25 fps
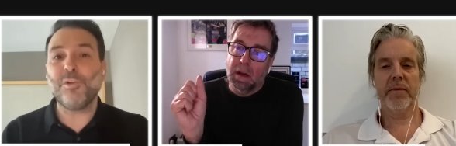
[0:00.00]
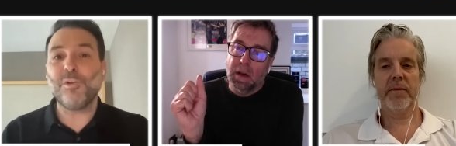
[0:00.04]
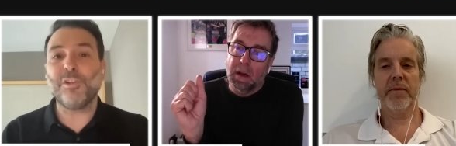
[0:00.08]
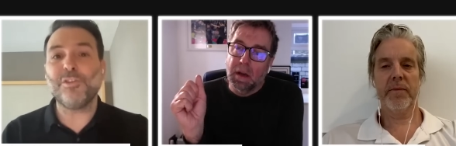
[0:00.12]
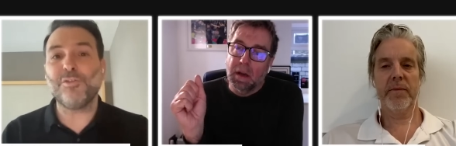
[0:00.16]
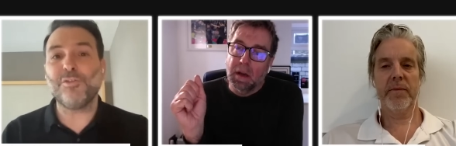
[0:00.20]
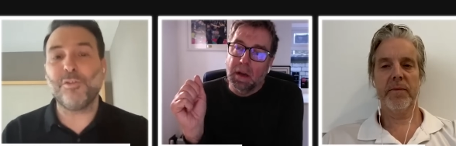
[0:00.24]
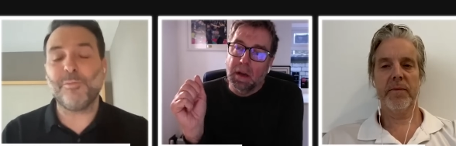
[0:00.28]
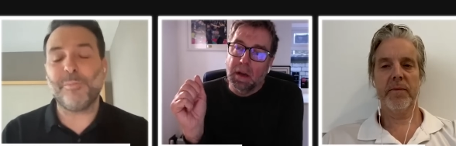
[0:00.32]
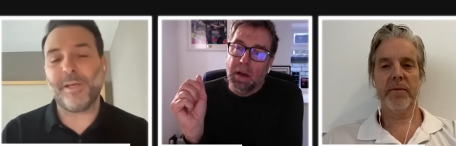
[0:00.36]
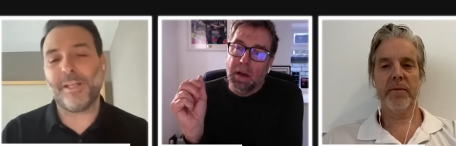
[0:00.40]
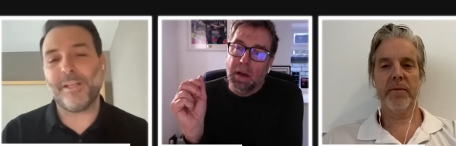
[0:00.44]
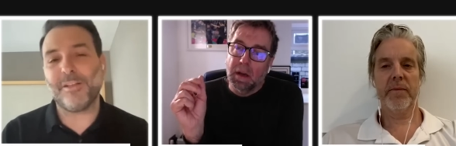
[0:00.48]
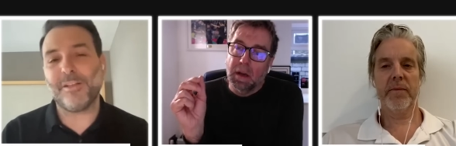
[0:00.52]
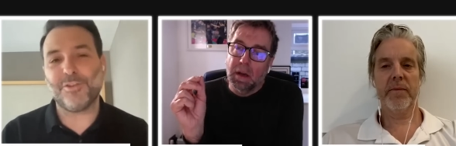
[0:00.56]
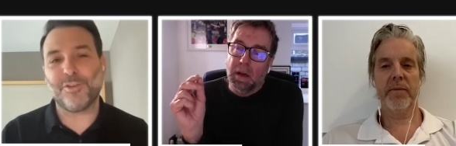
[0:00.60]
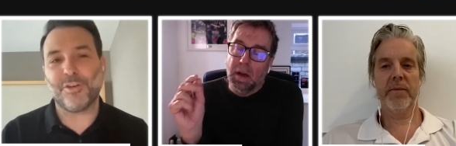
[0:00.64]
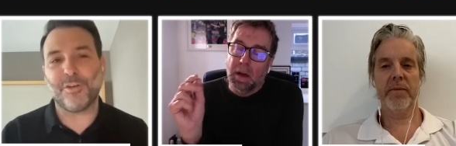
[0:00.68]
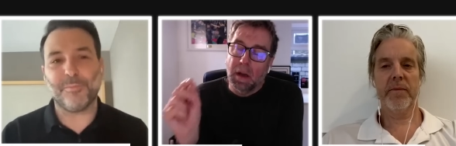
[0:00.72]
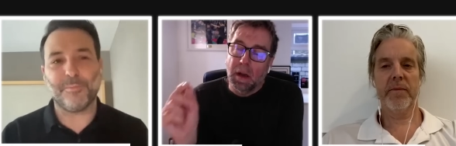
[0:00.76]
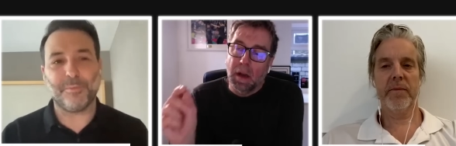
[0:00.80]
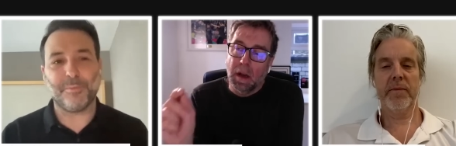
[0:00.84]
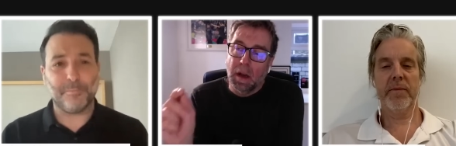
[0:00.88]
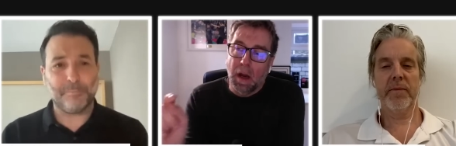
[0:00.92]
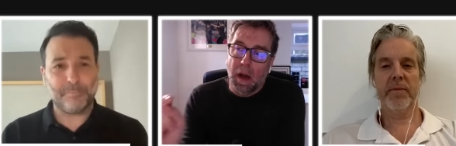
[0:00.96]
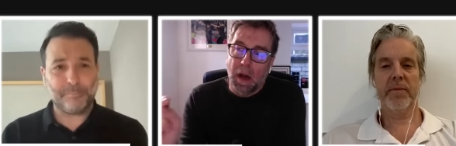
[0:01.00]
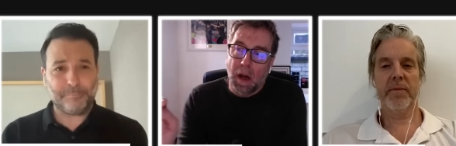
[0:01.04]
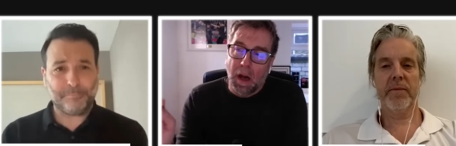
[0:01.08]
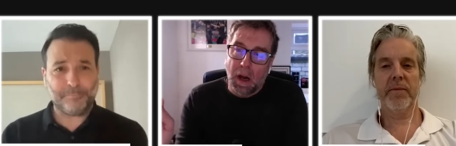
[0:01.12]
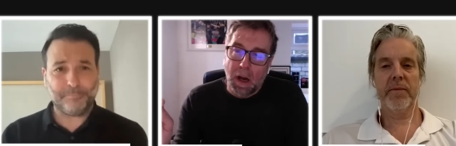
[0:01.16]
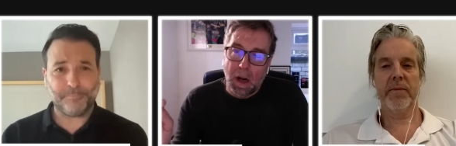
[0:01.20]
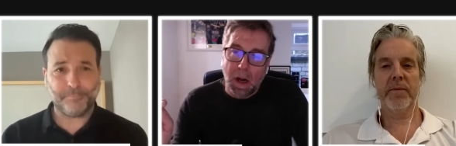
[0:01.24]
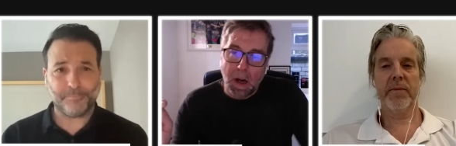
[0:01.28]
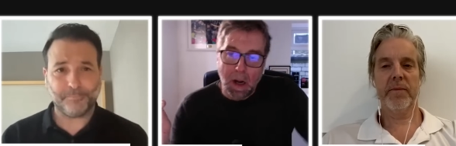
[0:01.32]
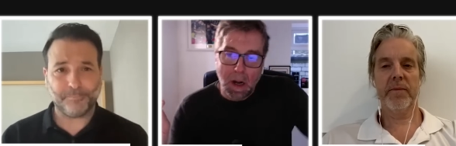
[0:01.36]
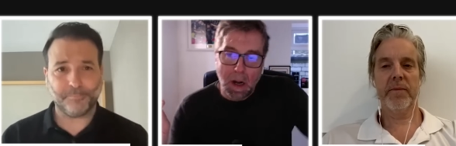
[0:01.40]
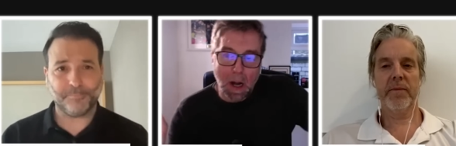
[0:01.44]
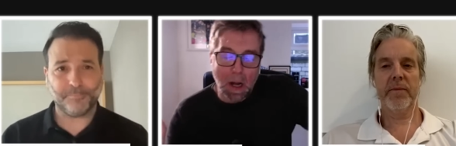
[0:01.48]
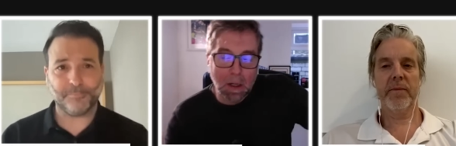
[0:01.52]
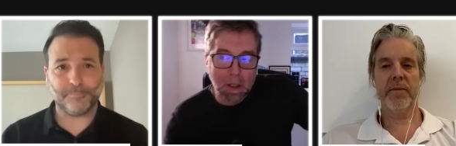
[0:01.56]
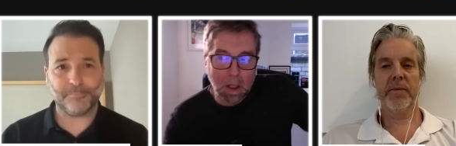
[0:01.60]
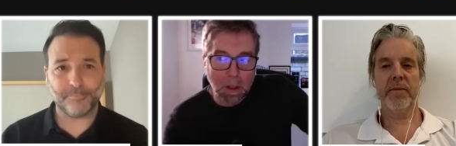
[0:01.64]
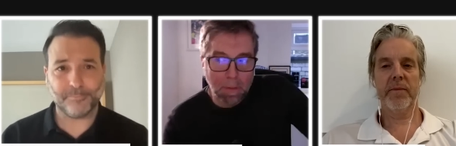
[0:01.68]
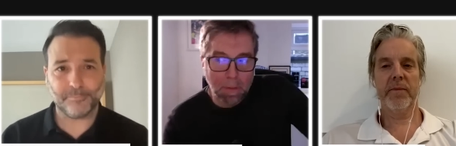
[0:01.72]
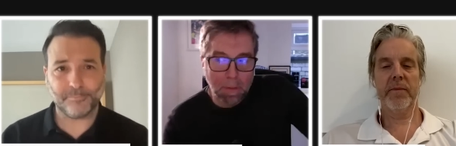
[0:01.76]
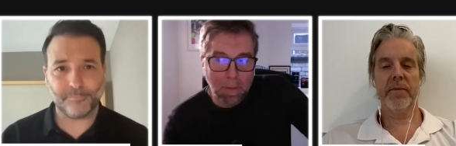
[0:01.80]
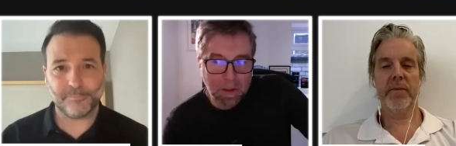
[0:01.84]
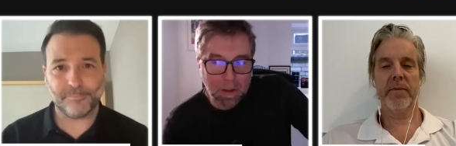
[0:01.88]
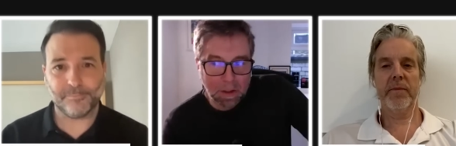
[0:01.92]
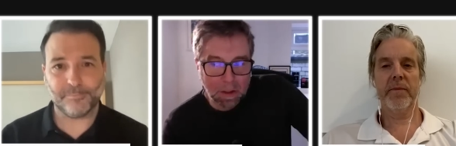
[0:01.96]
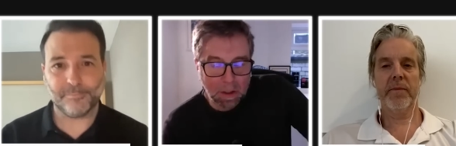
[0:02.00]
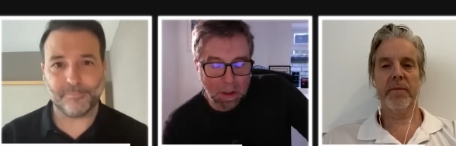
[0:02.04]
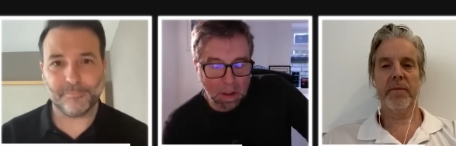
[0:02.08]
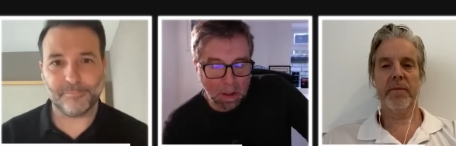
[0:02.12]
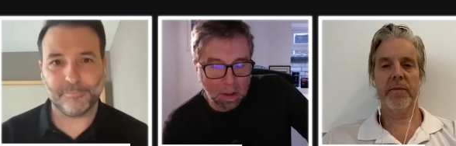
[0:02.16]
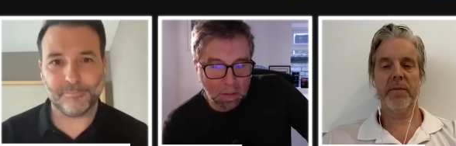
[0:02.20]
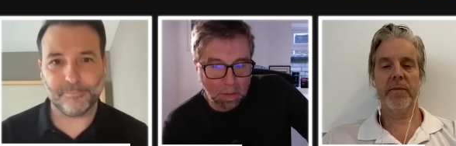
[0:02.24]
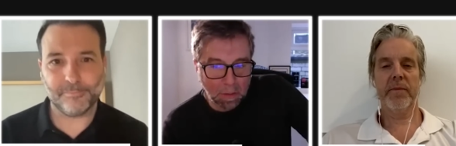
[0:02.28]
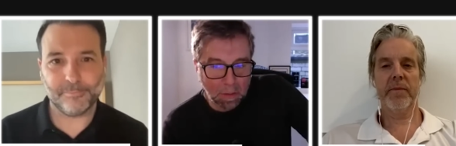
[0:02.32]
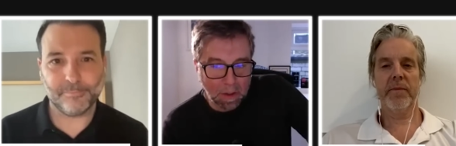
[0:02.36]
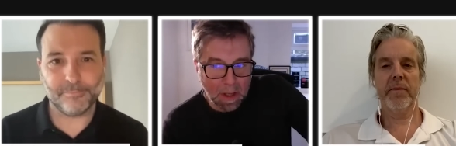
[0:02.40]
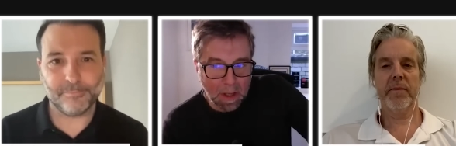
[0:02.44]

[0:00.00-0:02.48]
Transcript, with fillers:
Speaker 1: will do a better job.
Speaker 2: I'll come on to Tuchel with